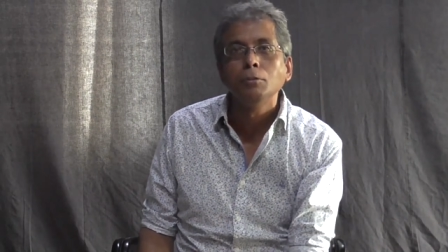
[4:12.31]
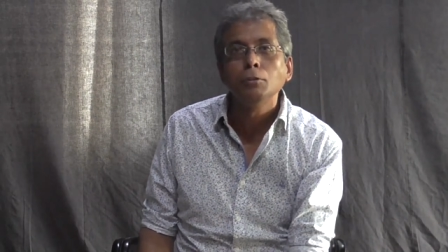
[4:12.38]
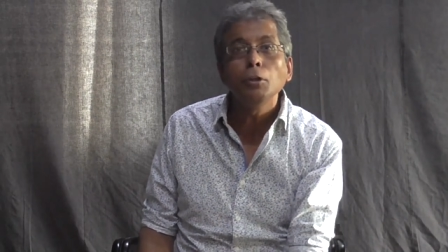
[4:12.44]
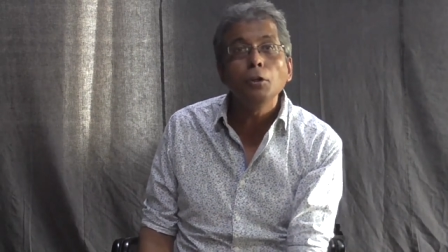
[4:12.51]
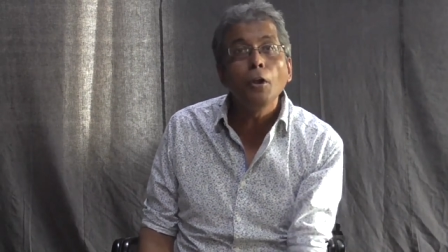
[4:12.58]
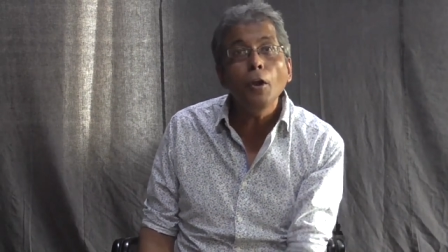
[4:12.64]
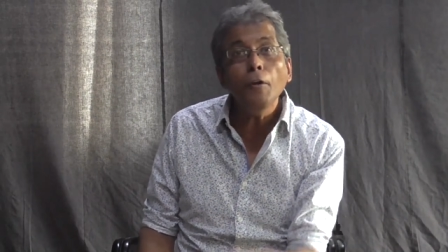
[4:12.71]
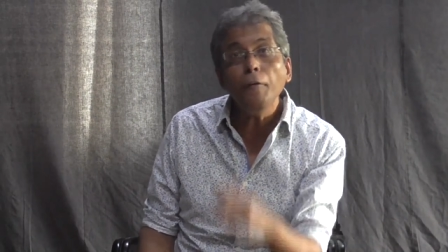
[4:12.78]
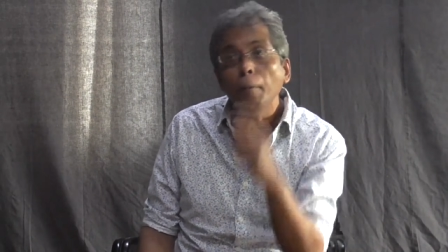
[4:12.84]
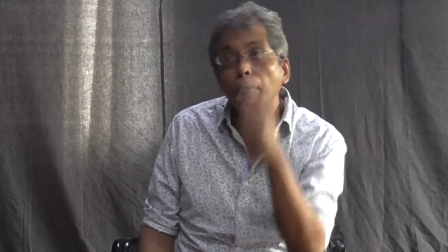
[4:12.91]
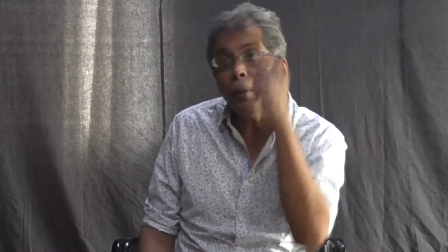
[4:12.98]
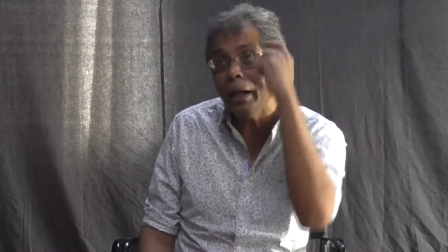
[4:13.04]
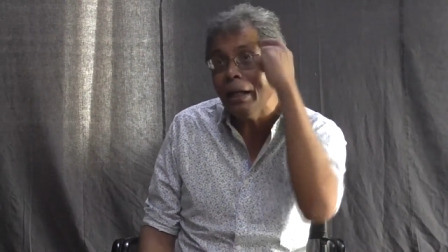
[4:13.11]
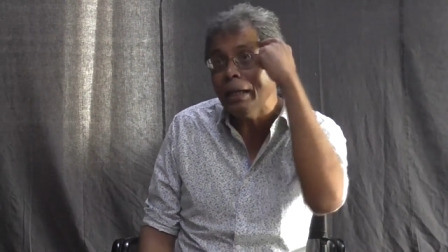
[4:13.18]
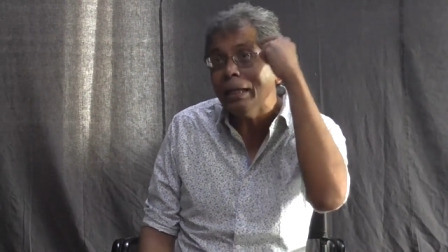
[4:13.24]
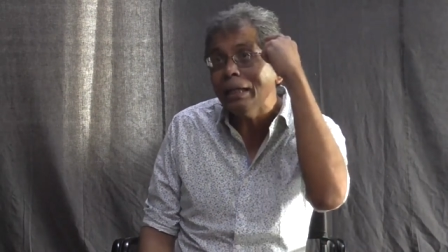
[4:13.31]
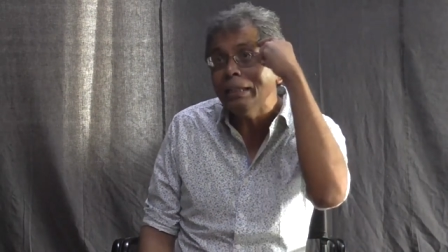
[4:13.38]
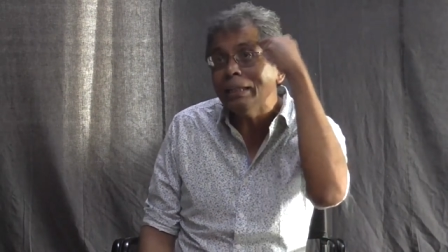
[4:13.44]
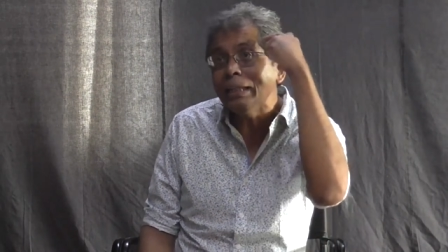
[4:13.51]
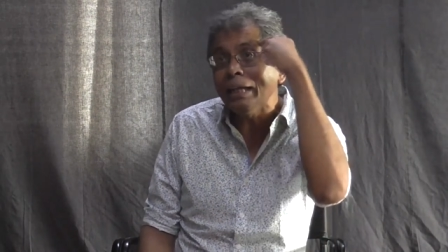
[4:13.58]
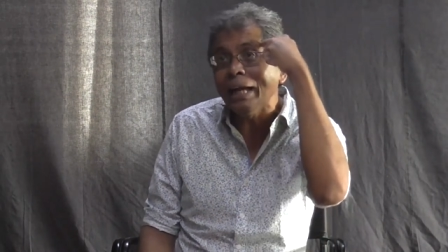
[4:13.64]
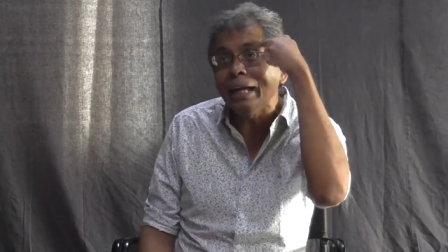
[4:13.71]
So, not the brain
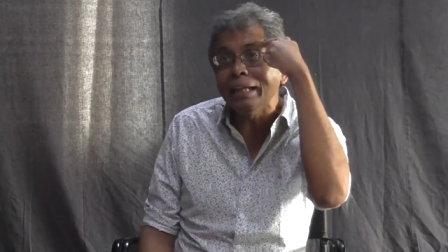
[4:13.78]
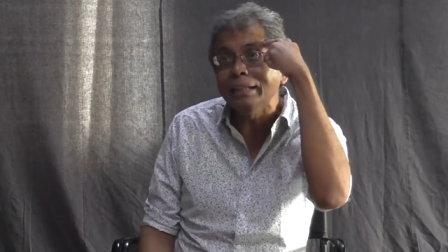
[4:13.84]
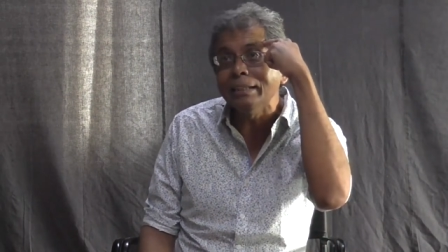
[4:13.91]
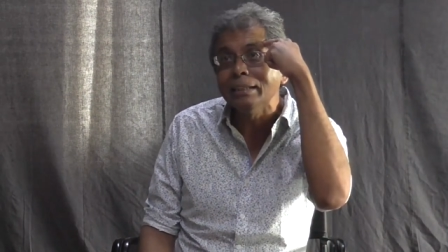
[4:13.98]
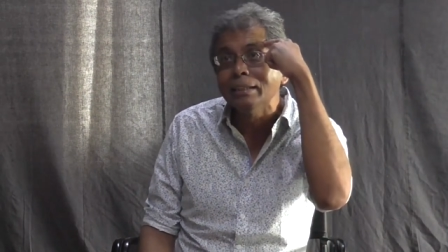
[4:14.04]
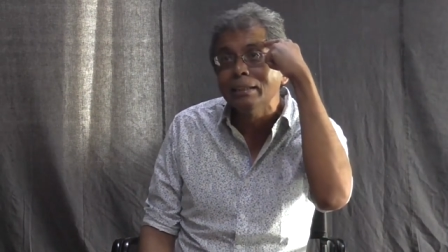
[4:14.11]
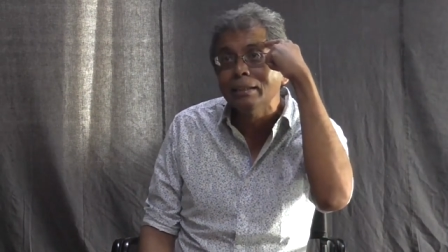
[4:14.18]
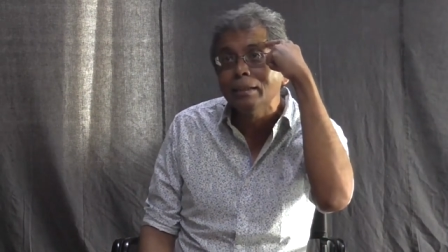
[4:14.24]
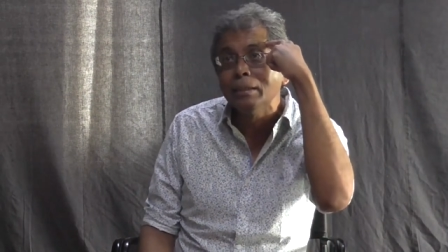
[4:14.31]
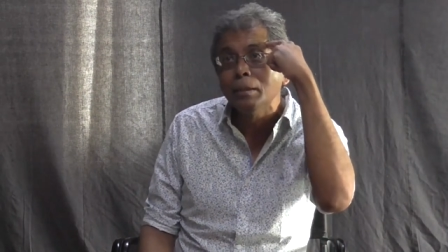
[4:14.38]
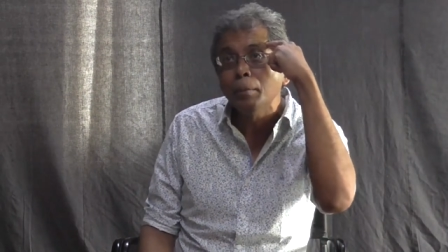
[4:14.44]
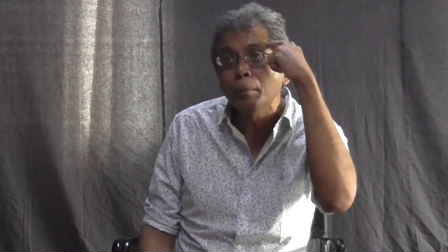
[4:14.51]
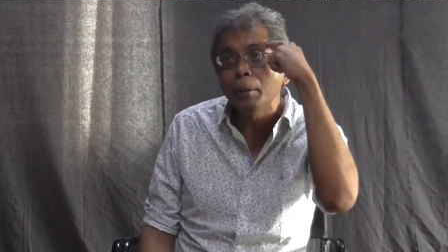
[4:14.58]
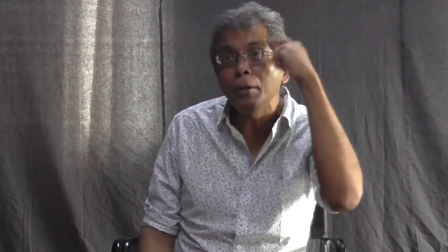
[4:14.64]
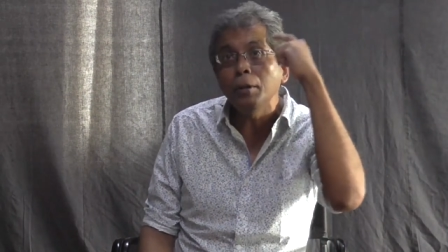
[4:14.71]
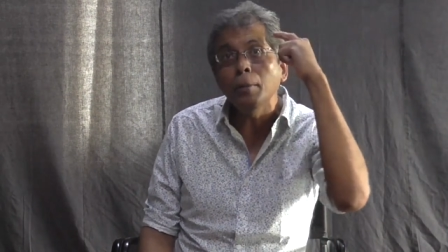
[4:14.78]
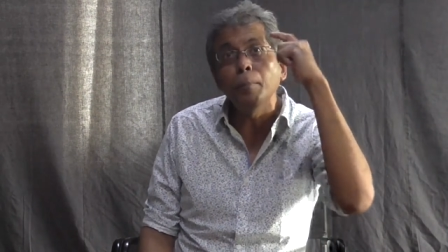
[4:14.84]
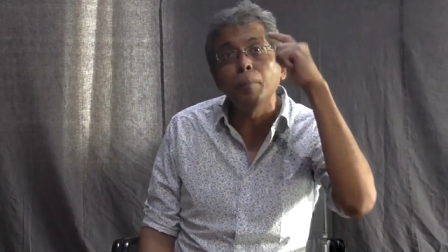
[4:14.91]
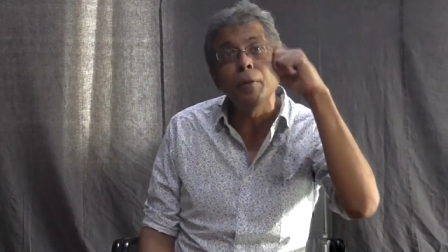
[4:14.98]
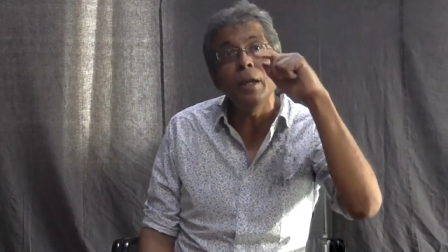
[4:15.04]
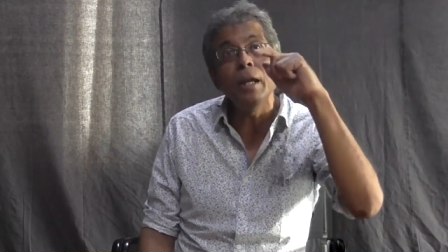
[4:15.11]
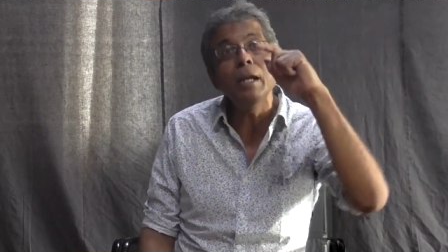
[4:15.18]
in the head, but the
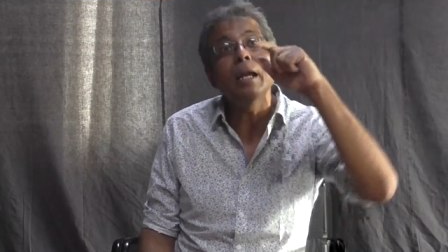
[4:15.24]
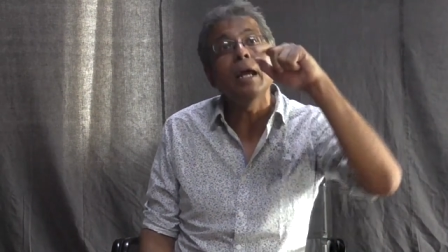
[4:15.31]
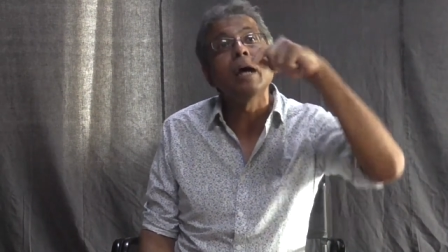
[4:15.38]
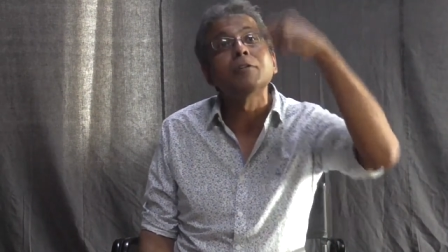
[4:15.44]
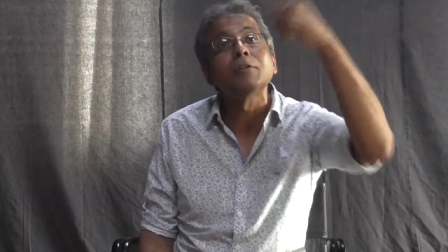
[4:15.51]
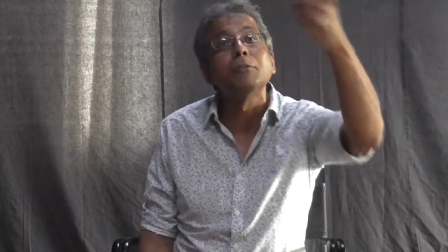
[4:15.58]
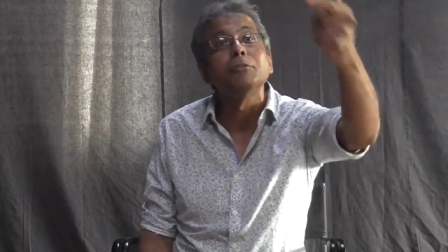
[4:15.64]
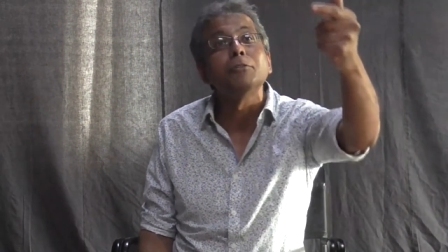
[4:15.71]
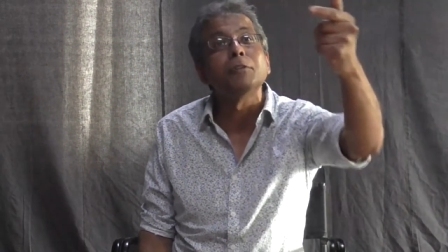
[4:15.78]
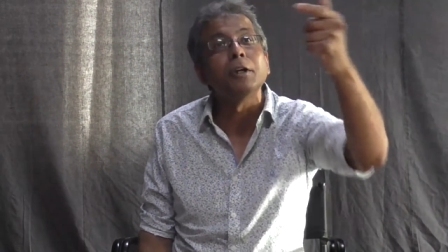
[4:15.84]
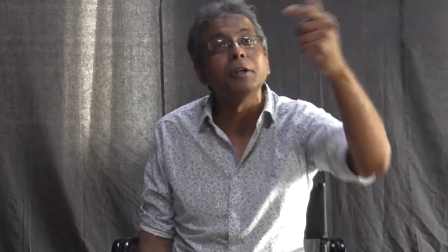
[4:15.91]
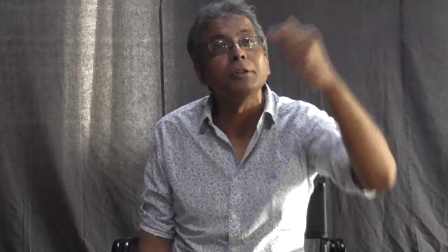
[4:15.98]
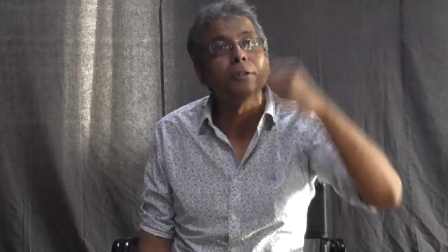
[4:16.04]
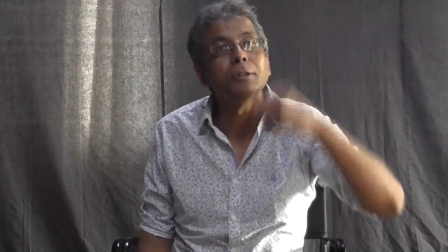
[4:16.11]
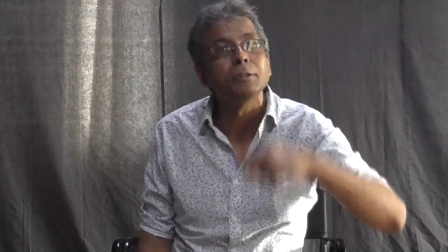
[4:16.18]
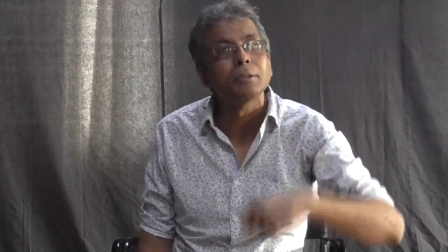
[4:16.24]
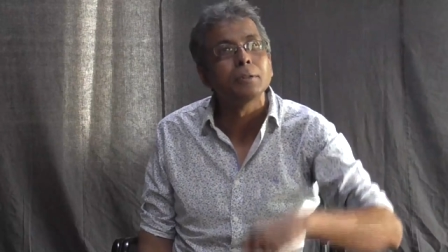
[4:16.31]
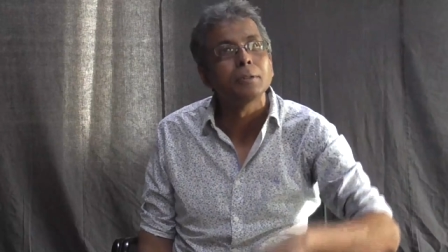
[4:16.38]
brain as outside.